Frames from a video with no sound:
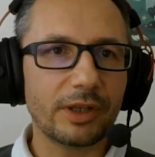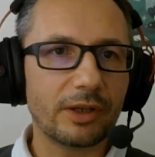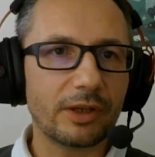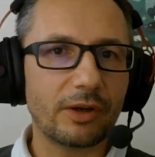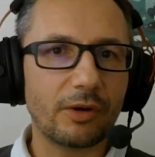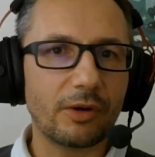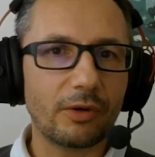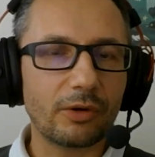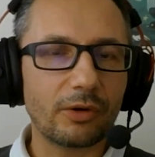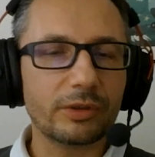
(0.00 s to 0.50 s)

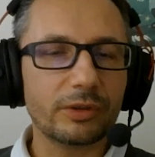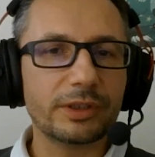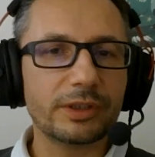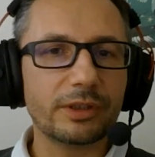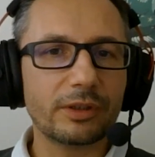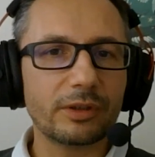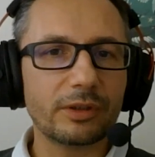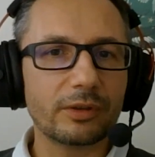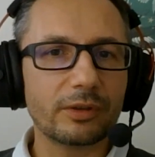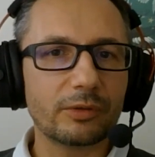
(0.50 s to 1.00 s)
or
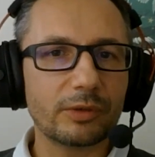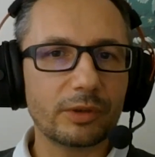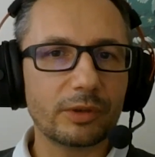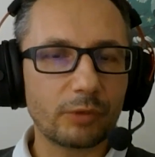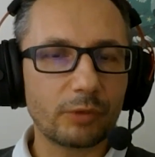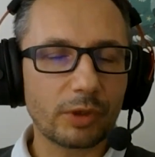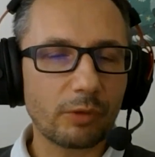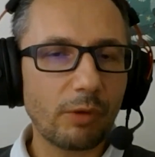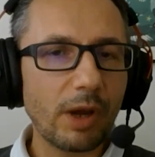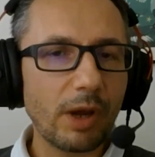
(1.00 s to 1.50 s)
legal
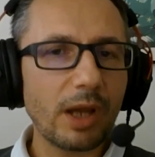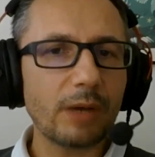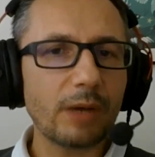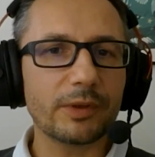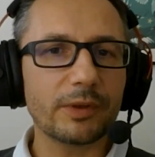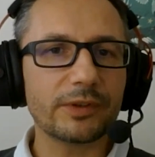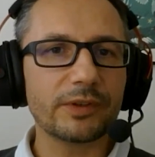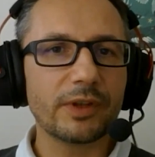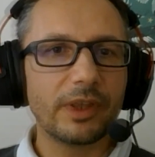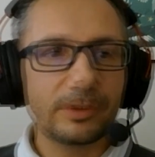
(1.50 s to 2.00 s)

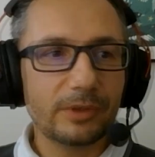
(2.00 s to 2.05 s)
requirements,